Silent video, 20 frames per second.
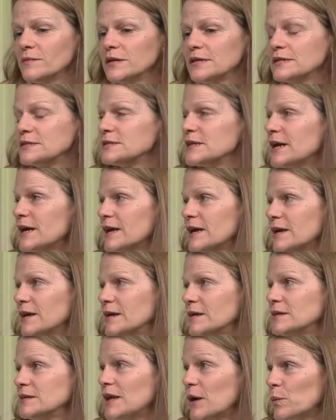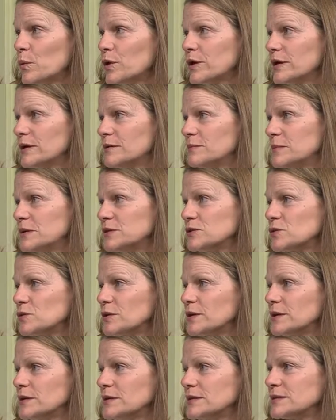is a networking and
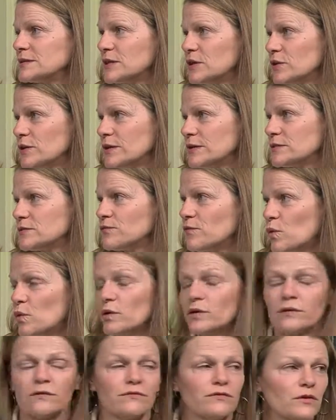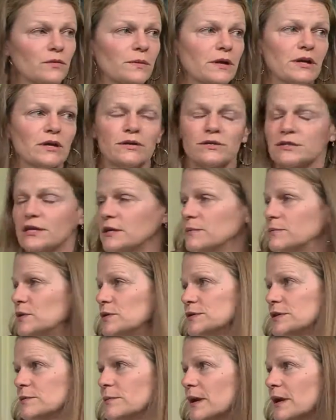mentoring series for filmmakers and
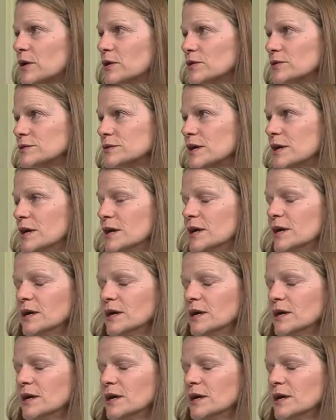music makers.